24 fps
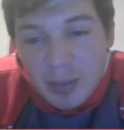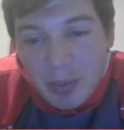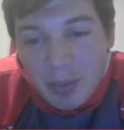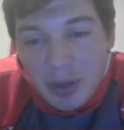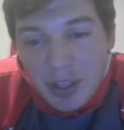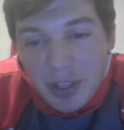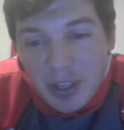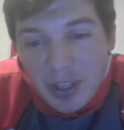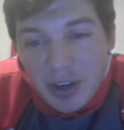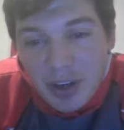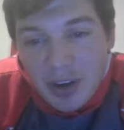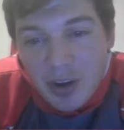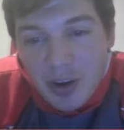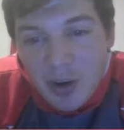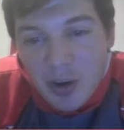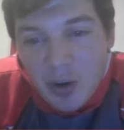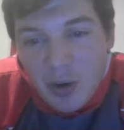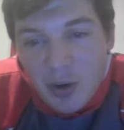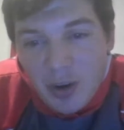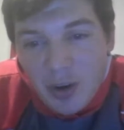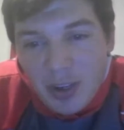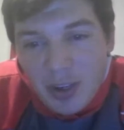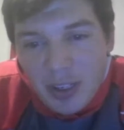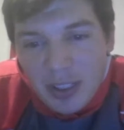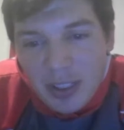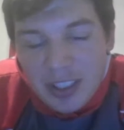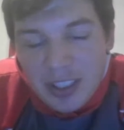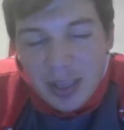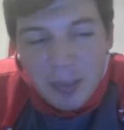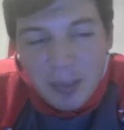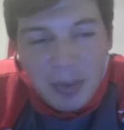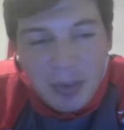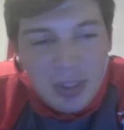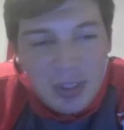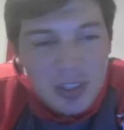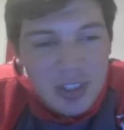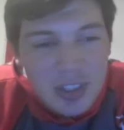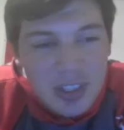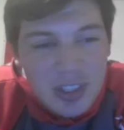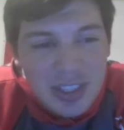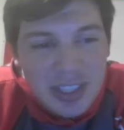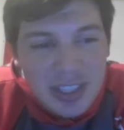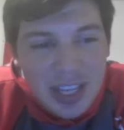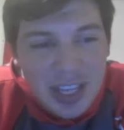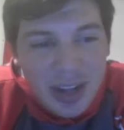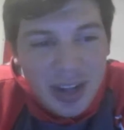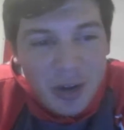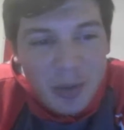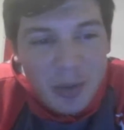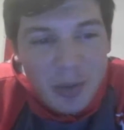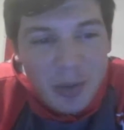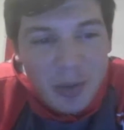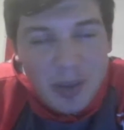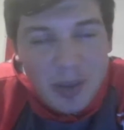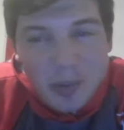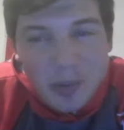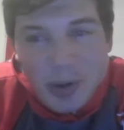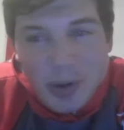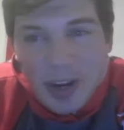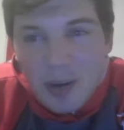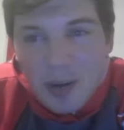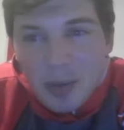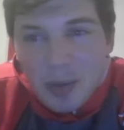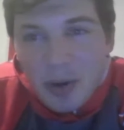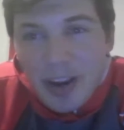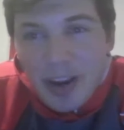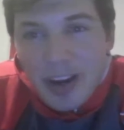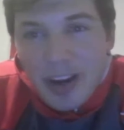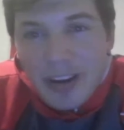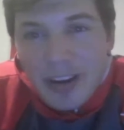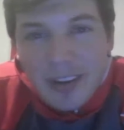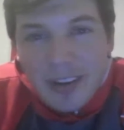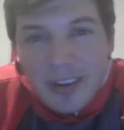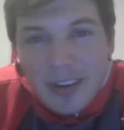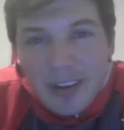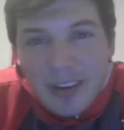But, you know, something's just telling me Red Raiders